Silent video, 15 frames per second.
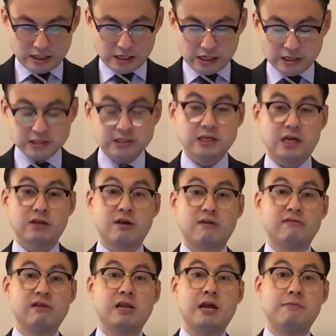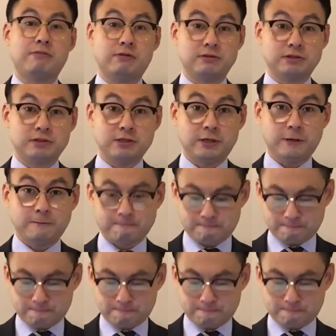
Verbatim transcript: instead of leprosy.